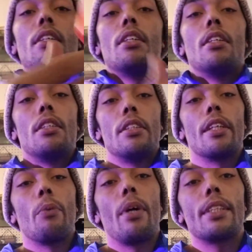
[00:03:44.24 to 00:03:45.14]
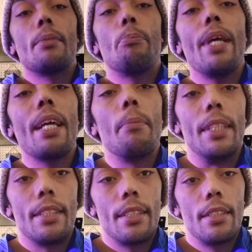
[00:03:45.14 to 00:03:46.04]
You're gonna want some
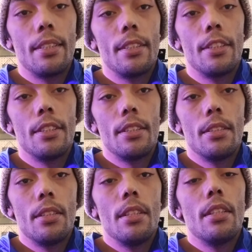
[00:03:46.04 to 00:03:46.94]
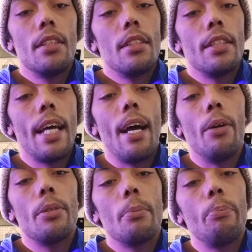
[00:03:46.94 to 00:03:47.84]
pigment. Now,
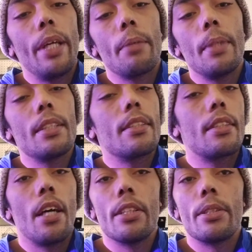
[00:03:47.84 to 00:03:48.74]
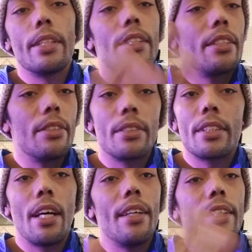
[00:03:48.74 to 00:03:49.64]
pigment, colorant, you can
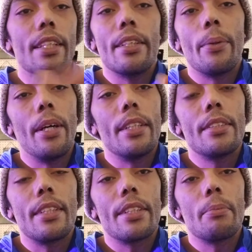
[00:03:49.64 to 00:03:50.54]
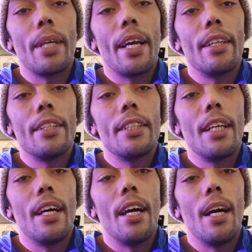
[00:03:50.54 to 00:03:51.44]
call it either one, doesn't matter.
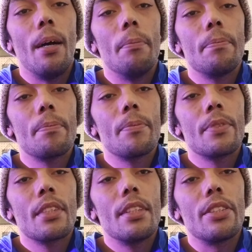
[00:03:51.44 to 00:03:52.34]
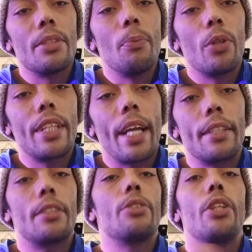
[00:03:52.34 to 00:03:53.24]
It's just more
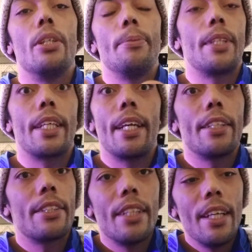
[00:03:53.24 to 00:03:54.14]
technical terms, I guess.